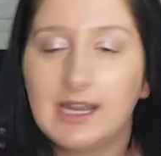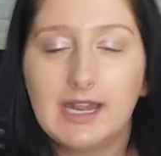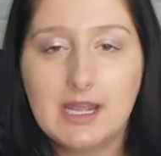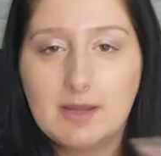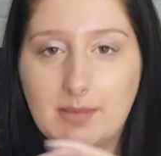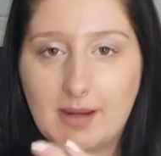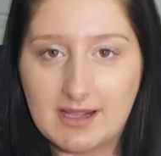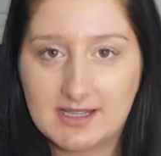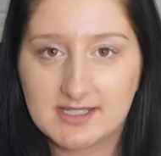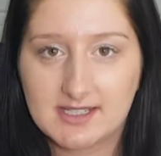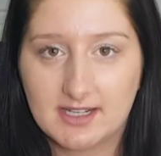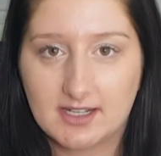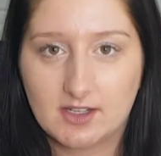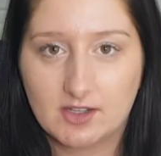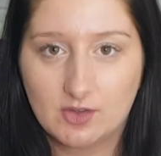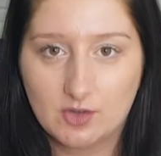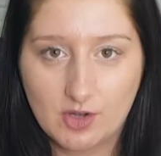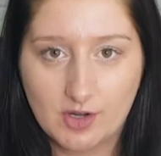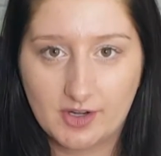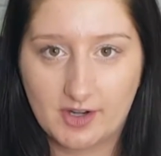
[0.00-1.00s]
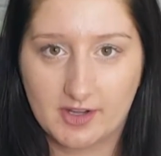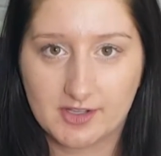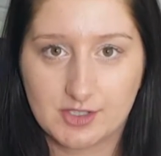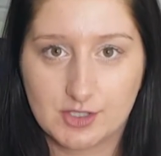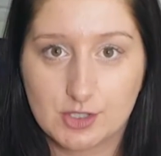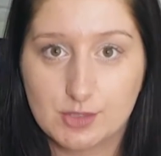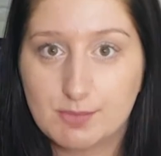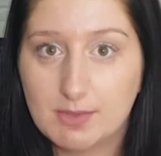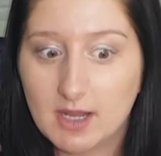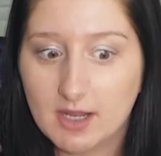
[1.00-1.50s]
Clear plastic
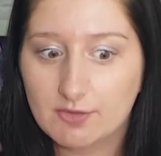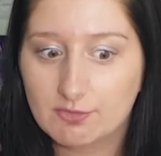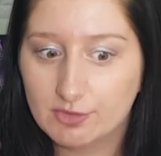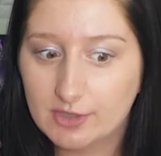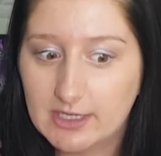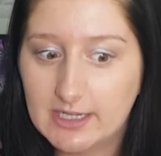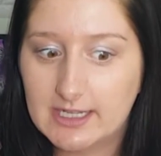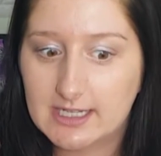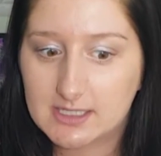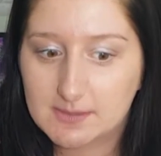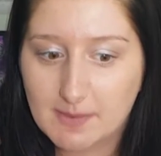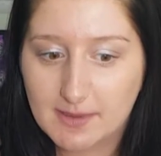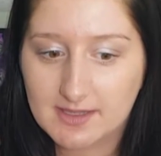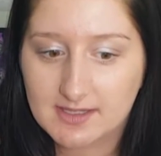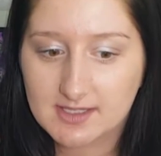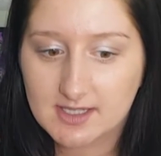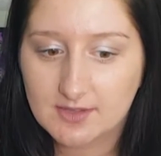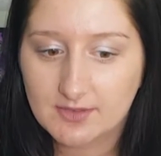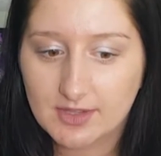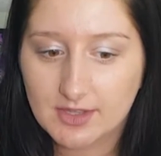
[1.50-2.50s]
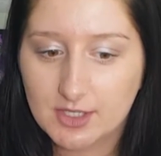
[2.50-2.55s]
organisers used to be like really expensive.